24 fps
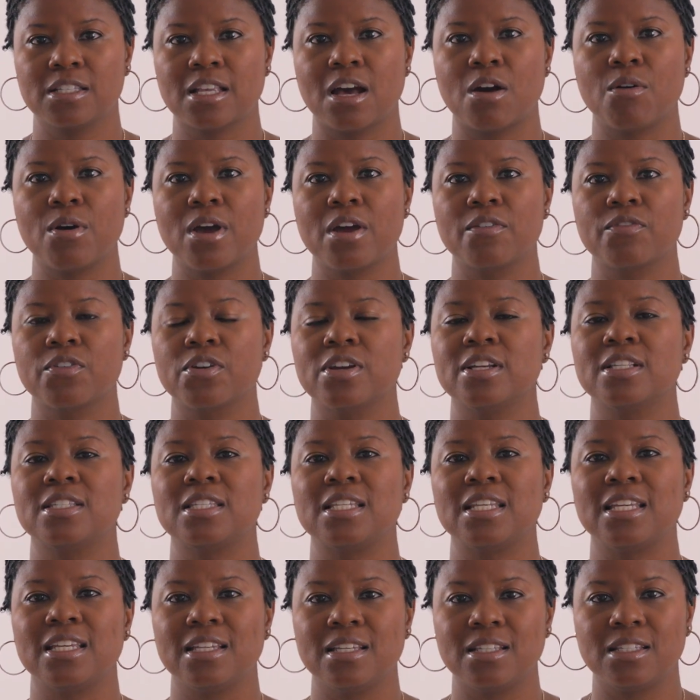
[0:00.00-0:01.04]
However, it's
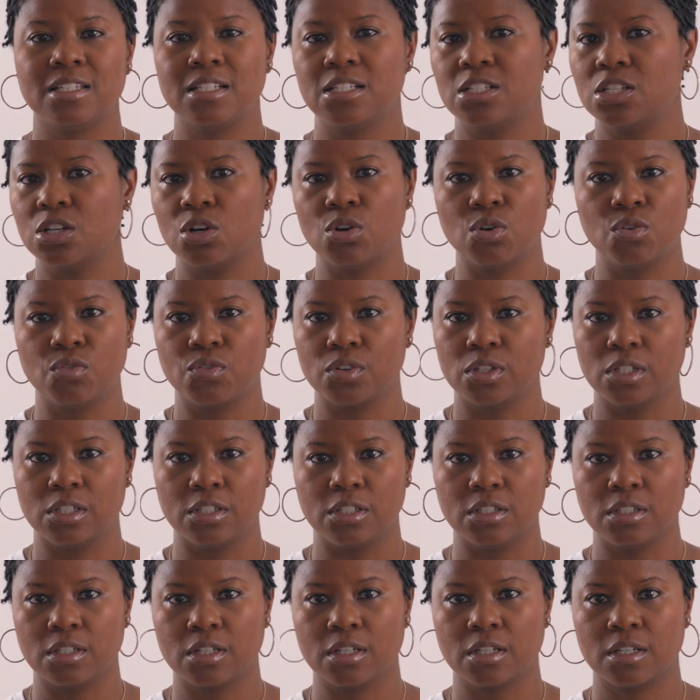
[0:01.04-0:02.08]
easy to
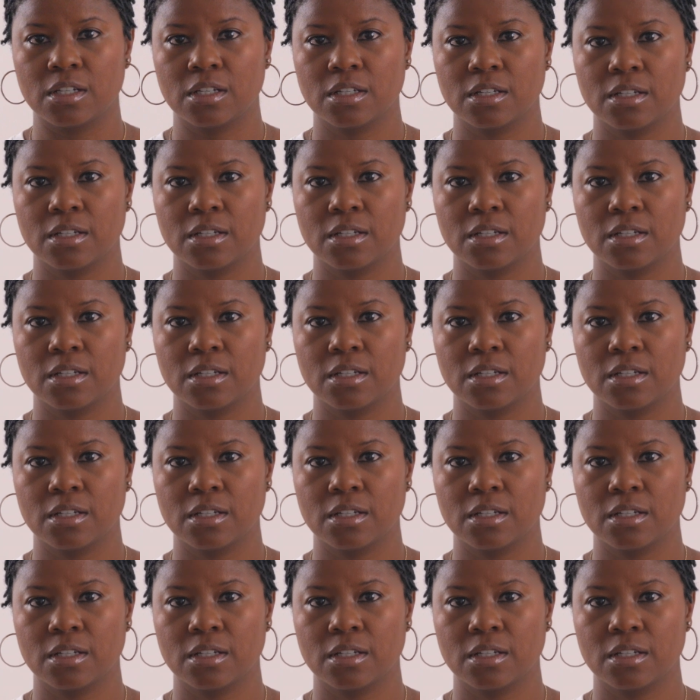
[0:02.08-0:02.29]
overlook.